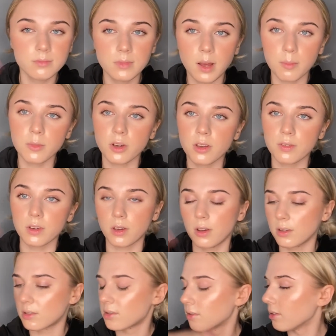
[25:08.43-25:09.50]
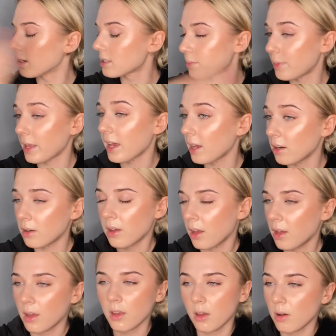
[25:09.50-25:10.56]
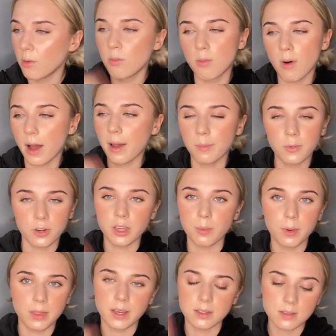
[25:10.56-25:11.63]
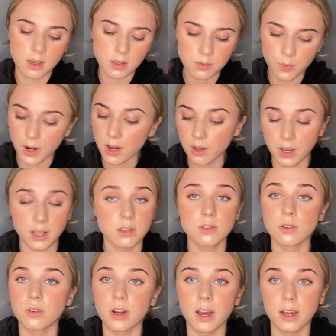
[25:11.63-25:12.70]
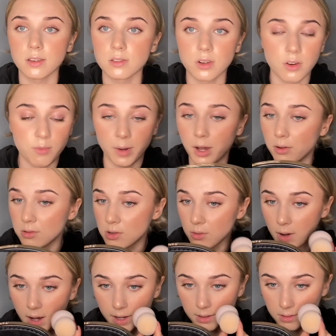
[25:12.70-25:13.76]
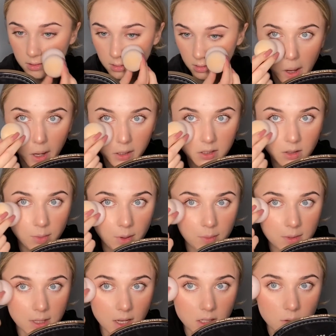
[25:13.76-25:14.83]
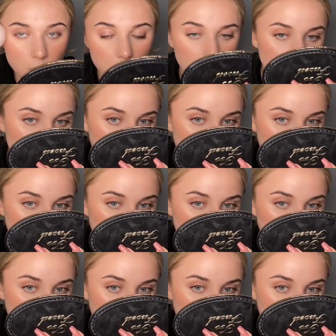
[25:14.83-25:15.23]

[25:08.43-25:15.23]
I'm not even going to explain why I'm not keeping that setting spray. You guys saw it. I saw it with my own two eyes. I used to be obsessed with it.